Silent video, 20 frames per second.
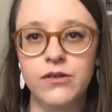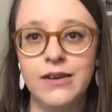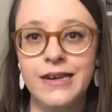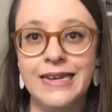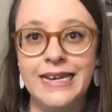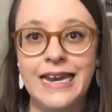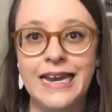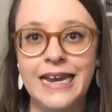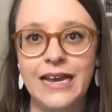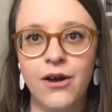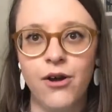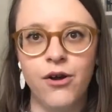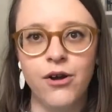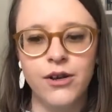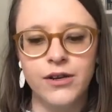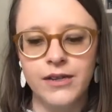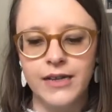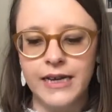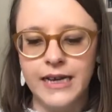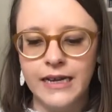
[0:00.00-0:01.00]
knitting
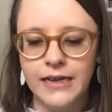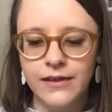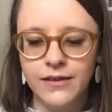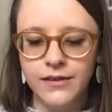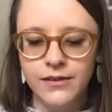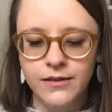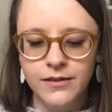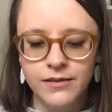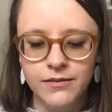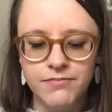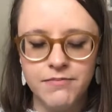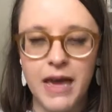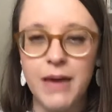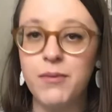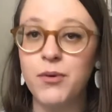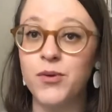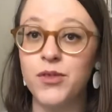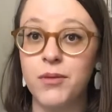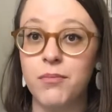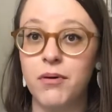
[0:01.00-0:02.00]
only,
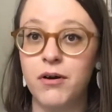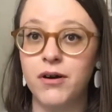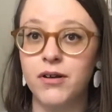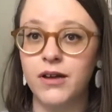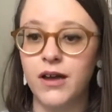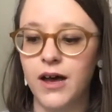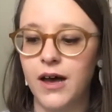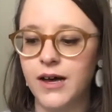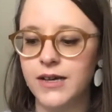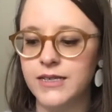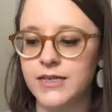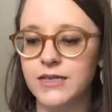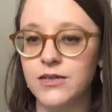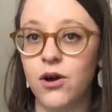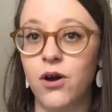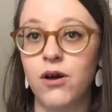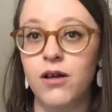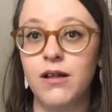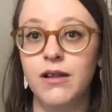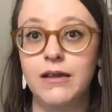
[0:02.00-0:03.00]
maybe with a podcast,
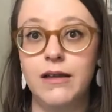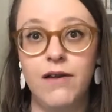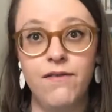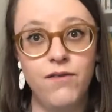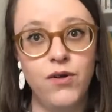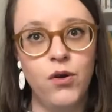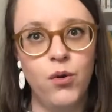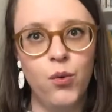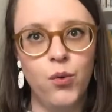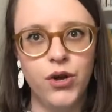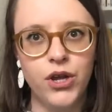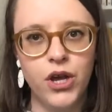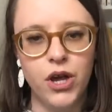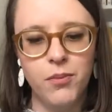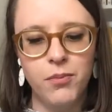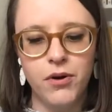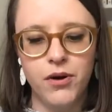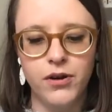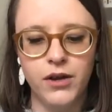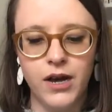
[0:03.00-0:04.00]
an audio
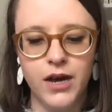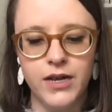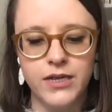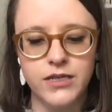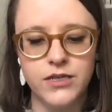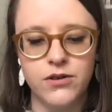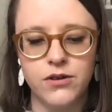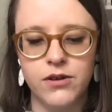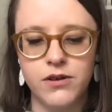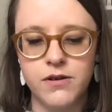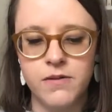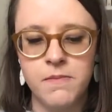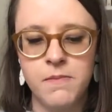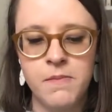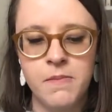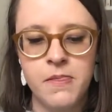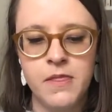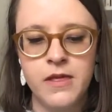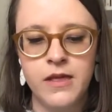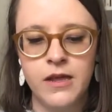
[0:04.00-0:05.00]
podcast on,
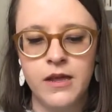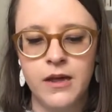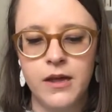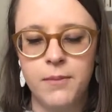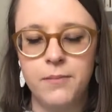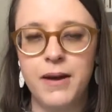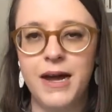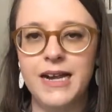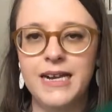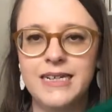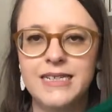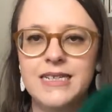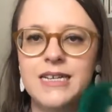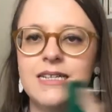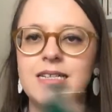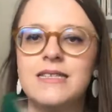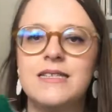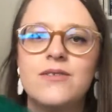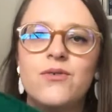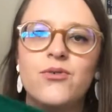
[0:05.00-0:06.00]
but it
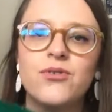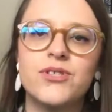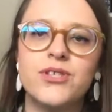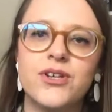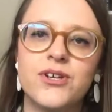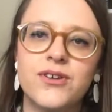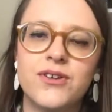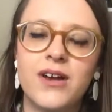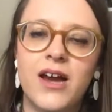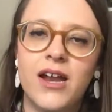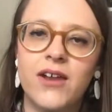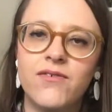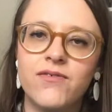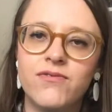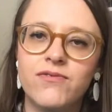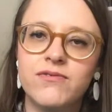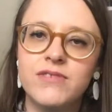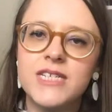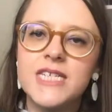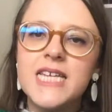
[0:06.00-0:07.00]
does also kind of
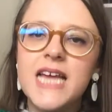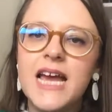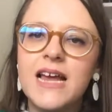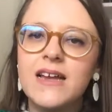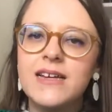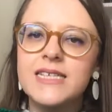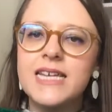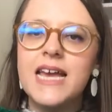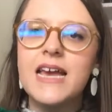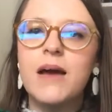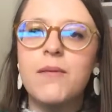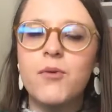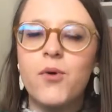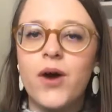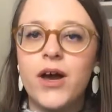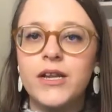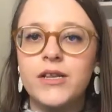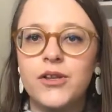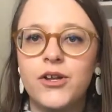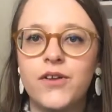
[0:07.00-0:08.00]
take up
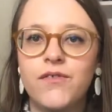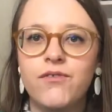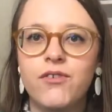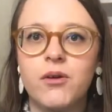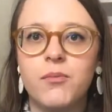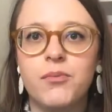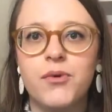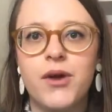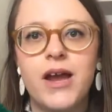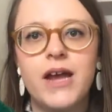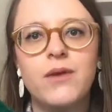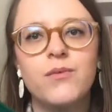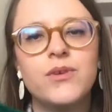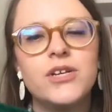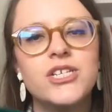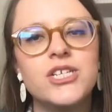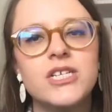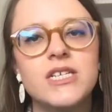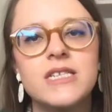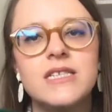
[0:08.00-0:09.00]
quite a lot of your brain,
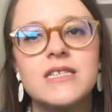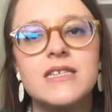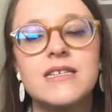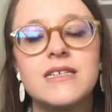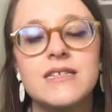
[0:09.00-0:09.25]
which is